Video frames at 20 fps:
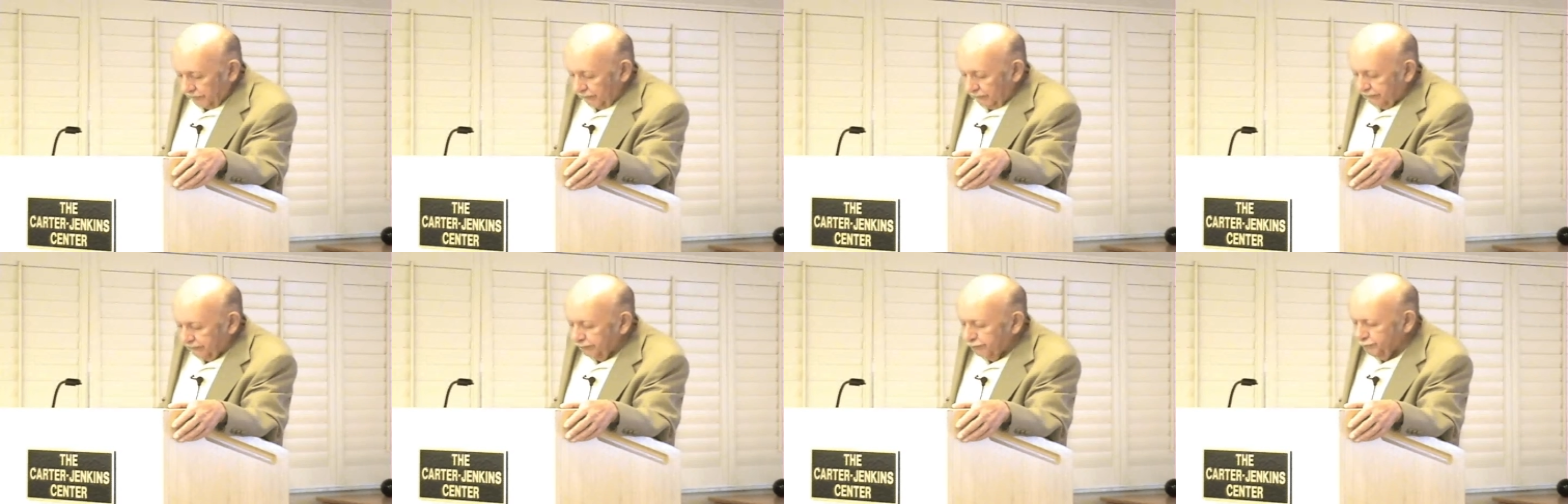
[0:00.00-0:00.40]

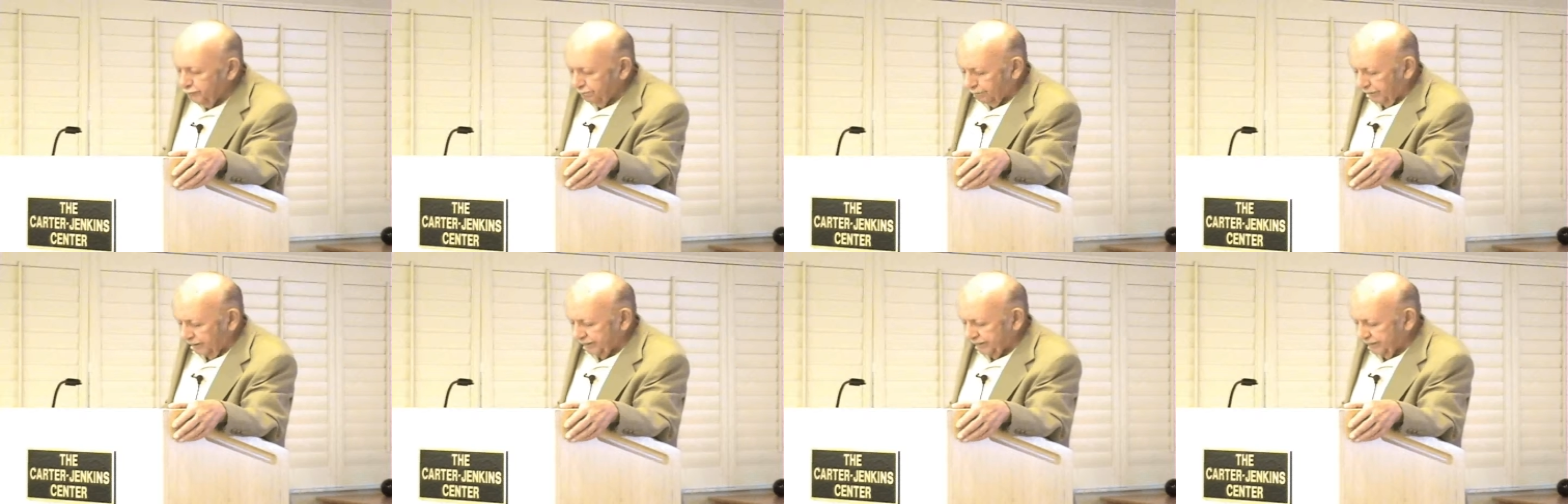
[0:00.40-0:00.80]
This
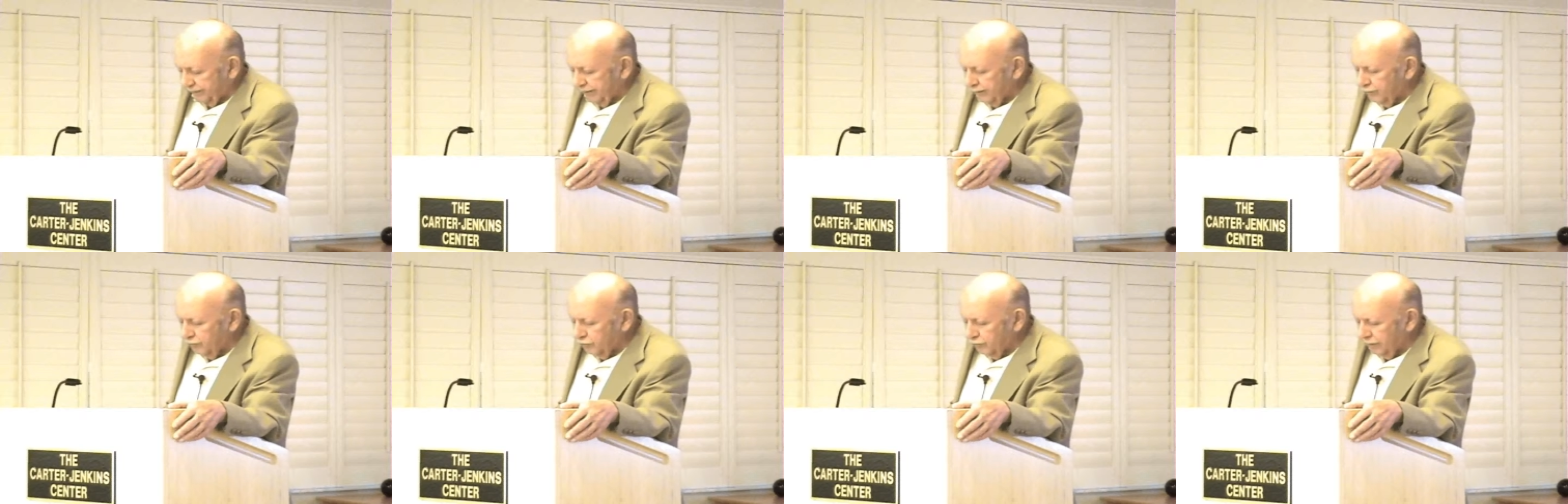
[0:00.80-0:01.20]

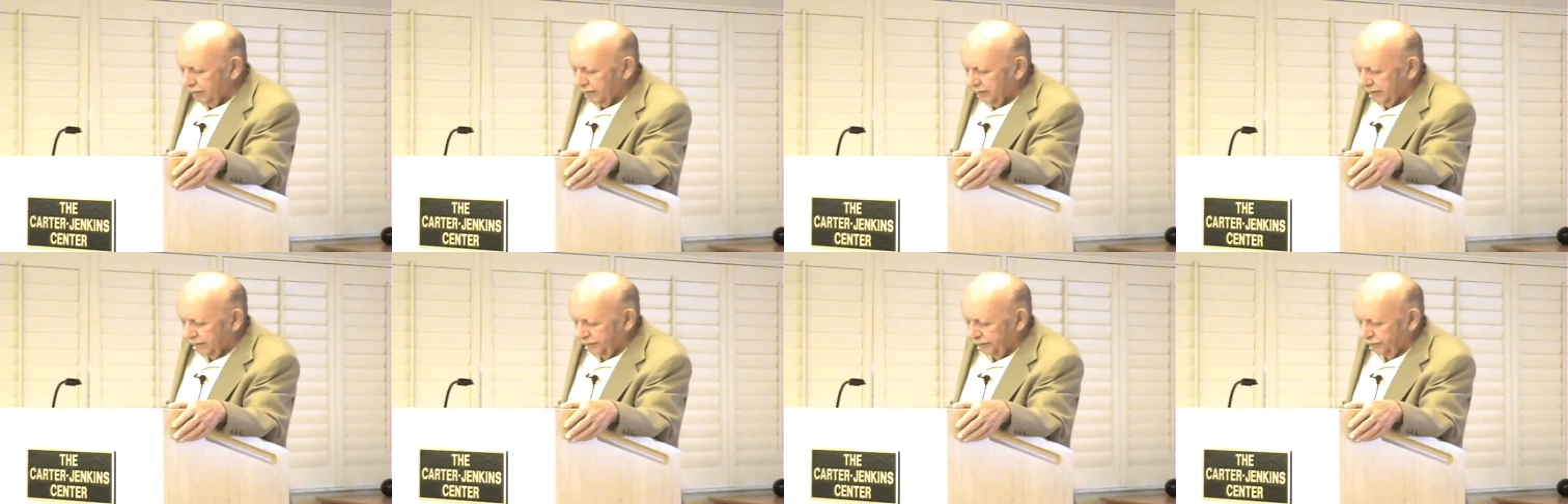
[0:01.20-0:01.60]

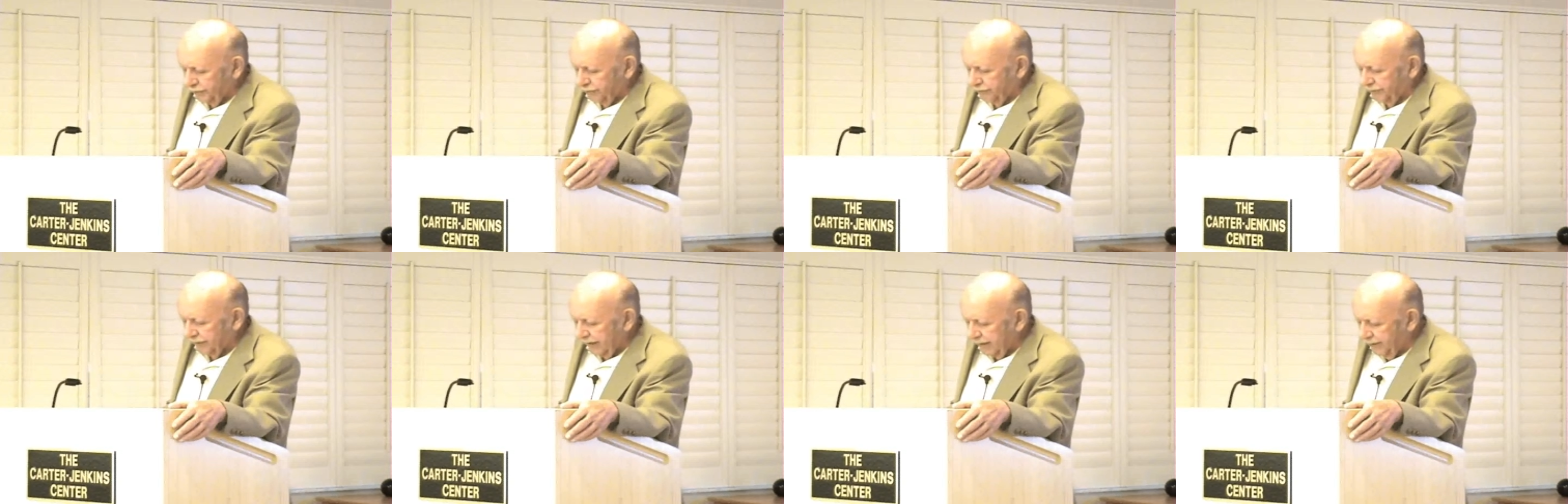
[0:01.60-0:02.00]
particular
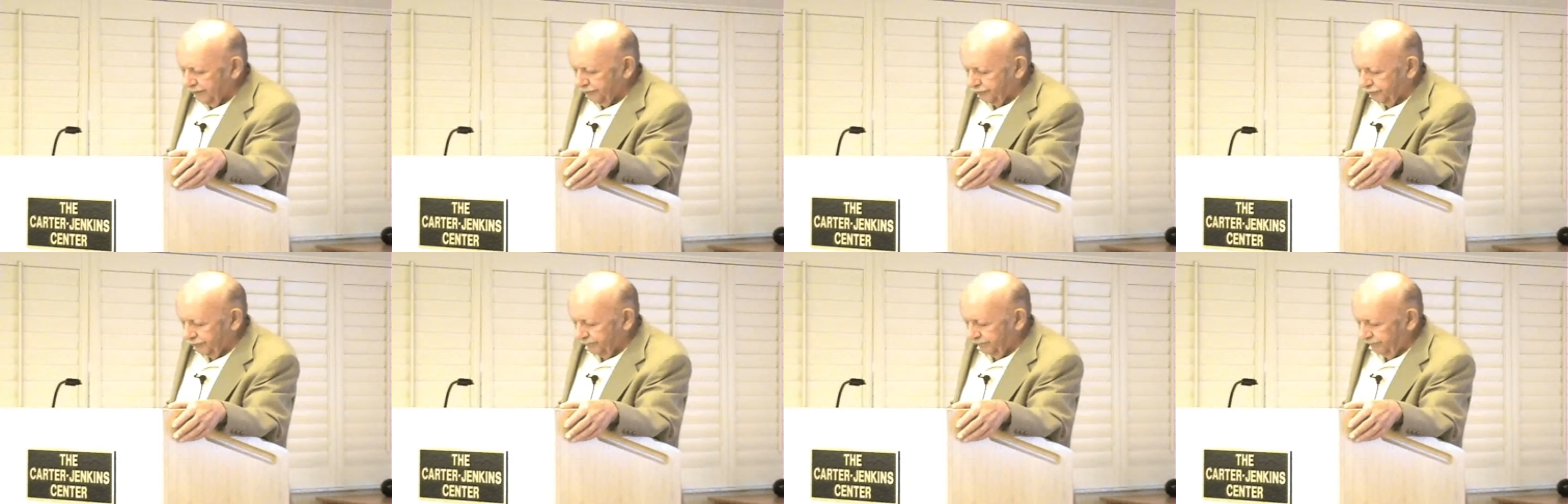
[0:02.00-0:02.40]

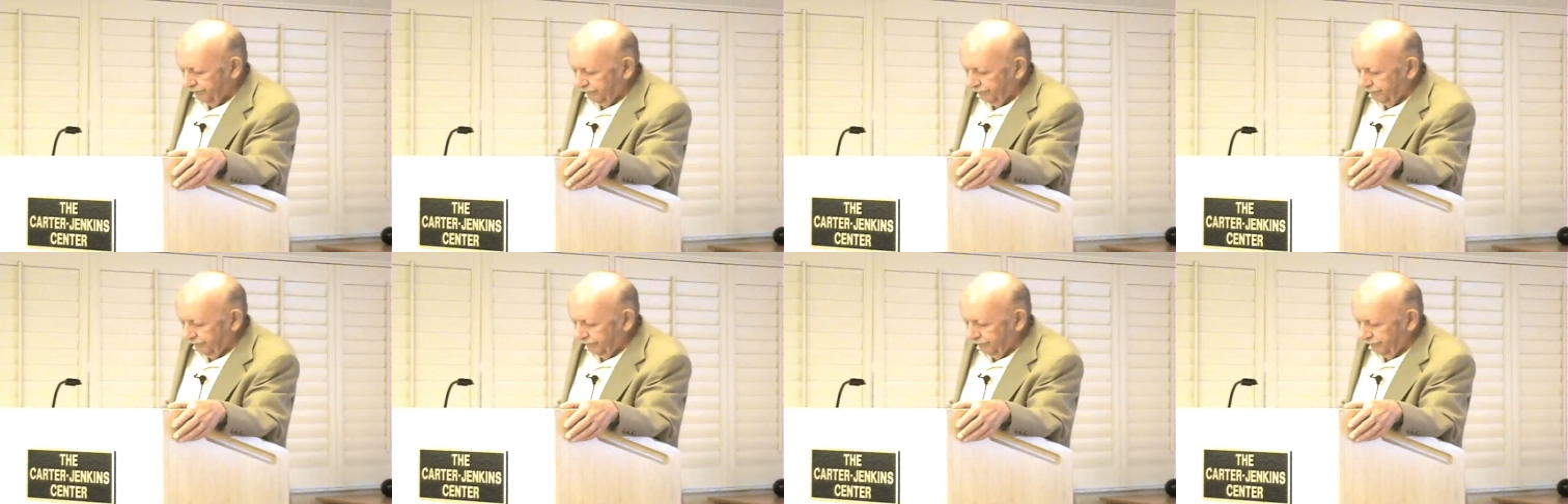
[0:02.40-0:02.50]
stage